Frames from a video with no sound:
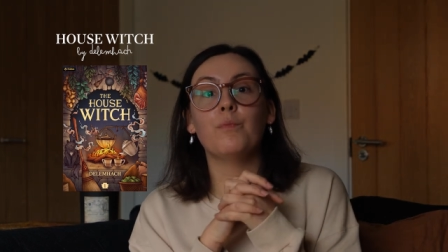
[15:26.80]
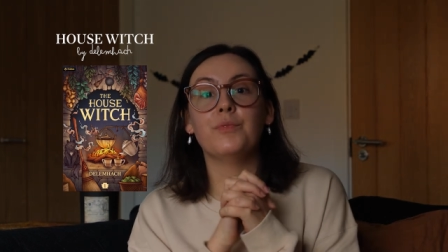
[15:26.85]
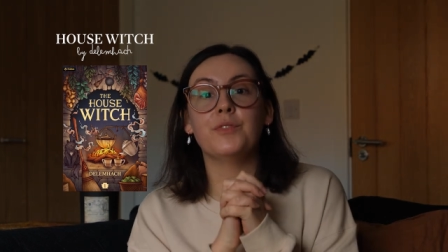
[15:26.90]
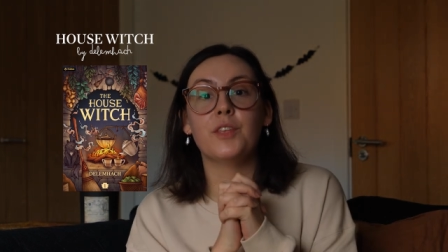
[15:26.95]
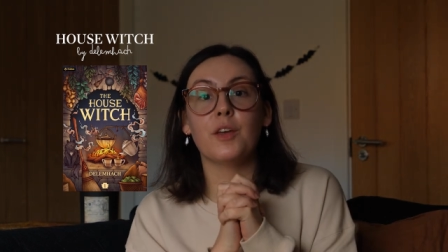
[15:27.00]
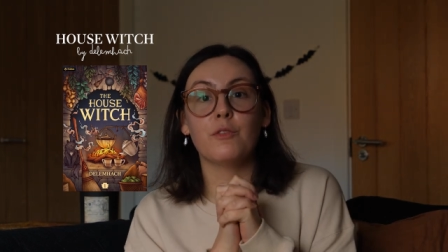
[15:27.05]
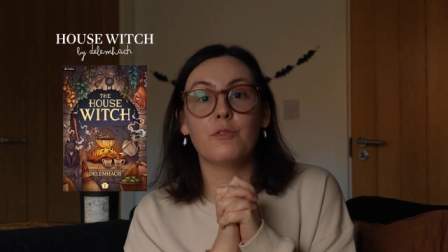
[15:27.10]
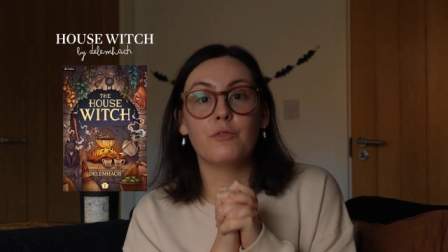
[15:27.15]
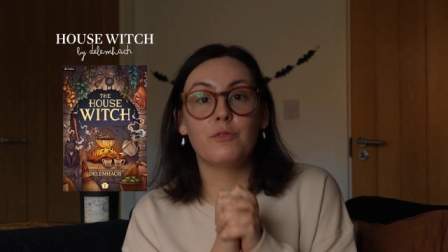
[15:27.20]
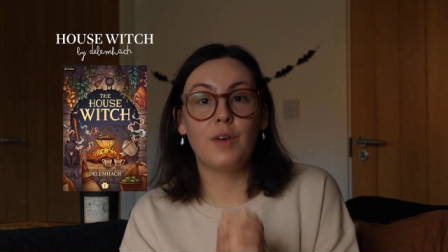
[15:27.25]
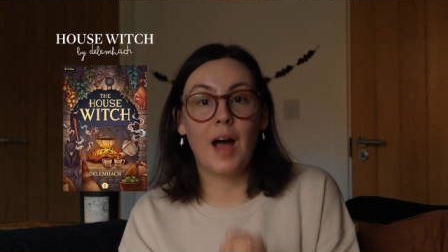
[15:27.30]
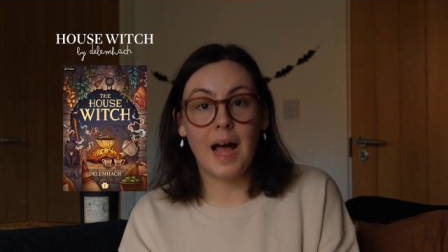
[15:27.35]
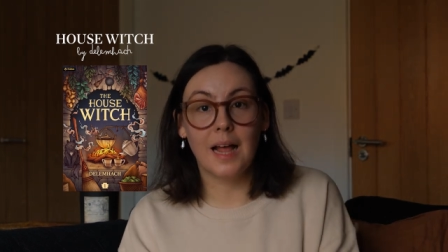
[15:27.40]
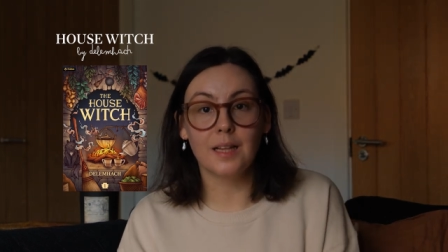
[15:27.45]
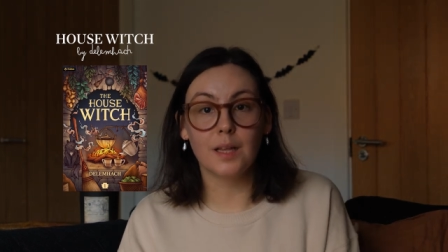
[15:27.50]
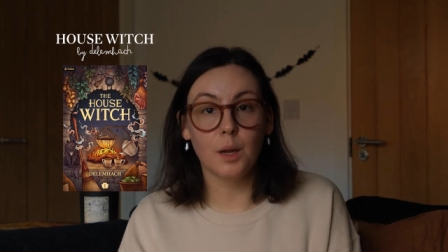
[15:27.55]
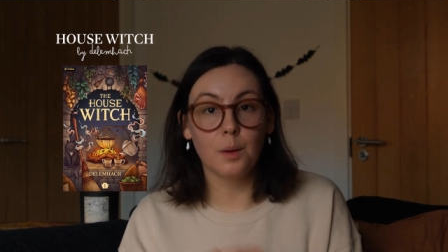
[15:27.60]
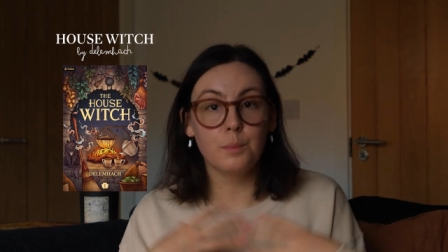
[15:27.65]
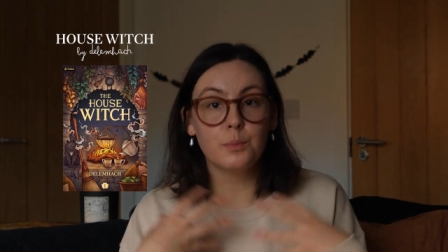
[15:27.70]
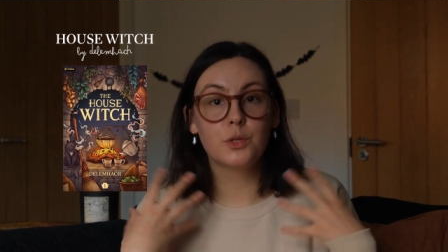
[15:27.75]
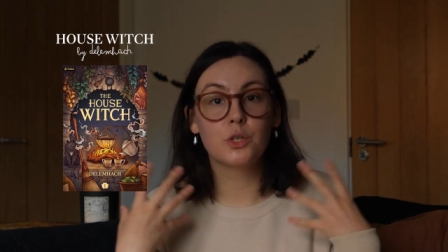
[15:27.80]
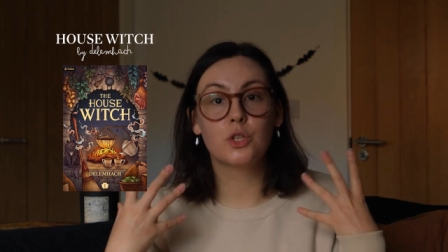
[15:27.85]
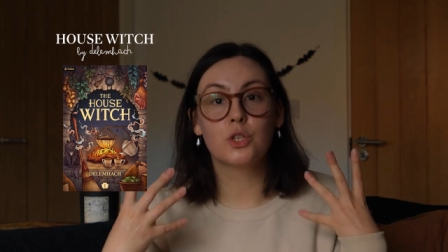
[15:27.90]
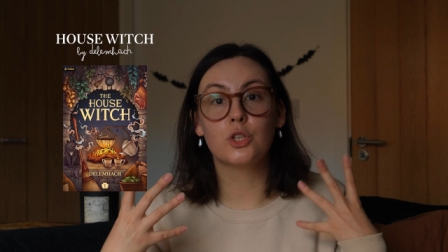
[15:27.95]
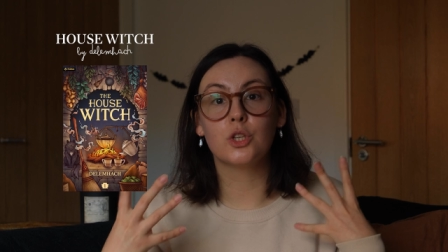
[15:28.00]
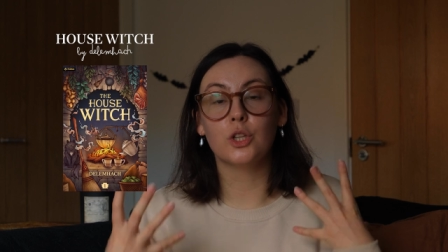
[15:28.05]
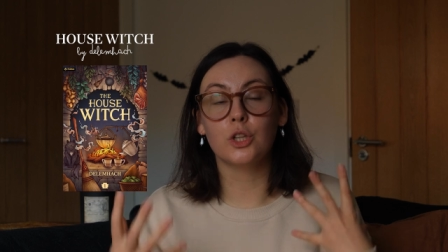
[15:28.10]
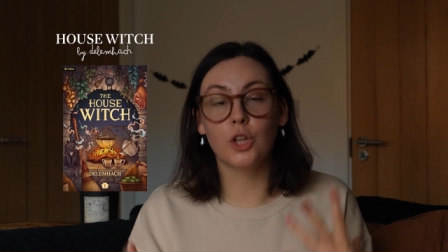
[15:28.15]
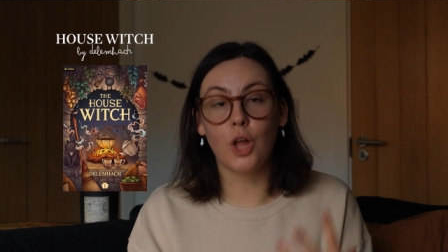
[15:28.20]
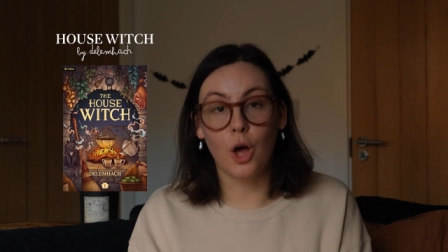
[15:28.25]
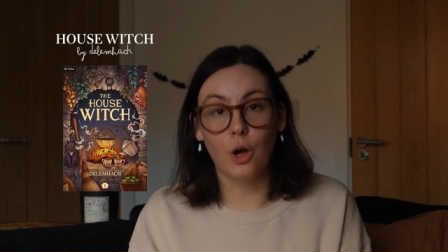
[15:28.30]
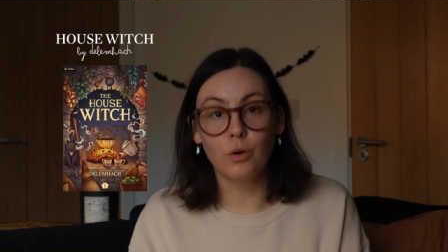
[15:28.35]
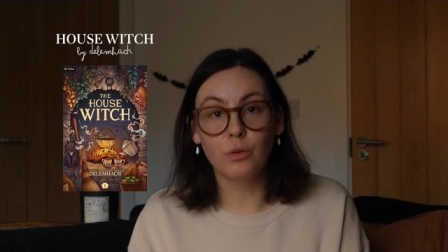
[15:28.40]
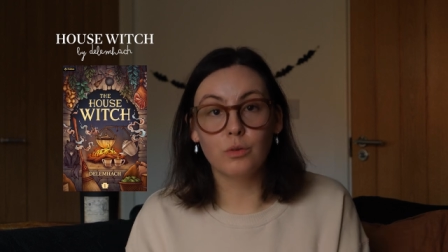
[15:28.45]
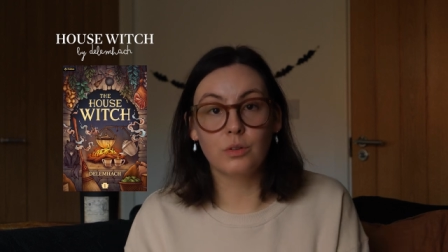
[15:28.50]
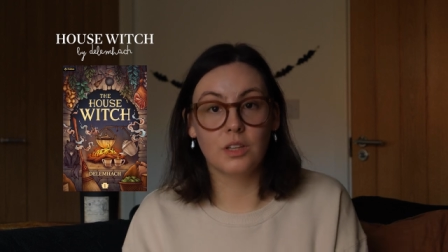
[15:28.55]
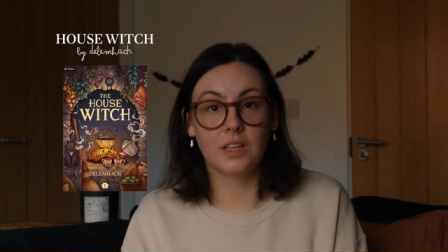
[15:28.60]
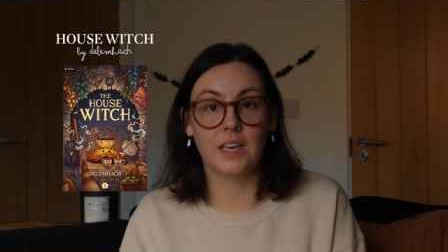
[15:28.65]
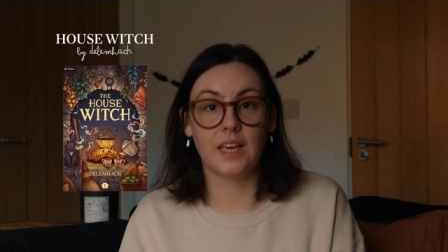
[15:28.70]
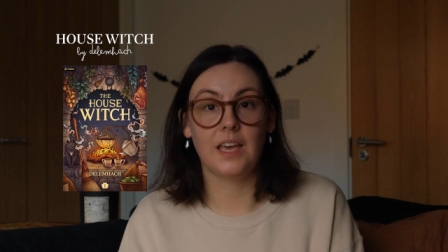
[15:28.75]
develop
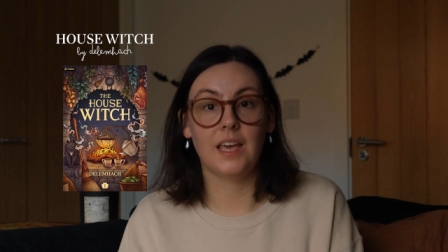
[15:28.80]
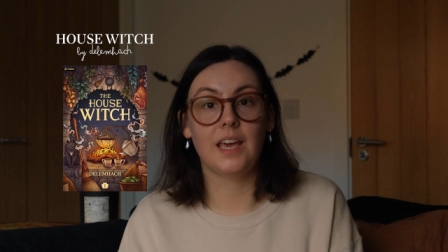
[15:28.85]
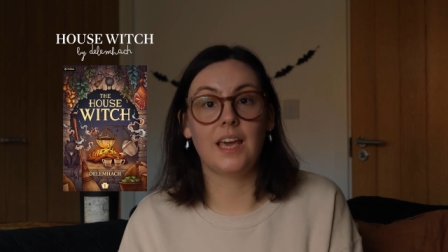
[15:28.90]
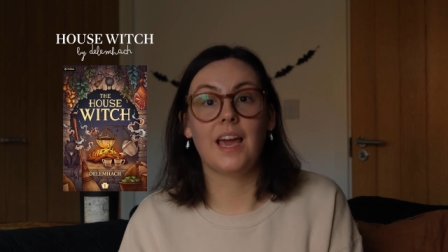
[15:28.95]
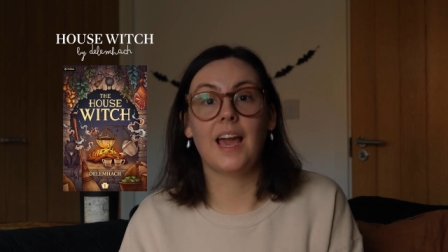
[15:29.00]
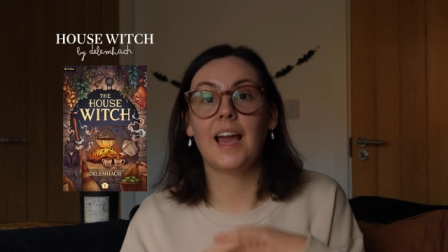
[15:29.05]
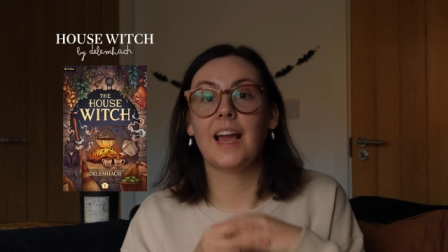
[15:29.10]
slowly.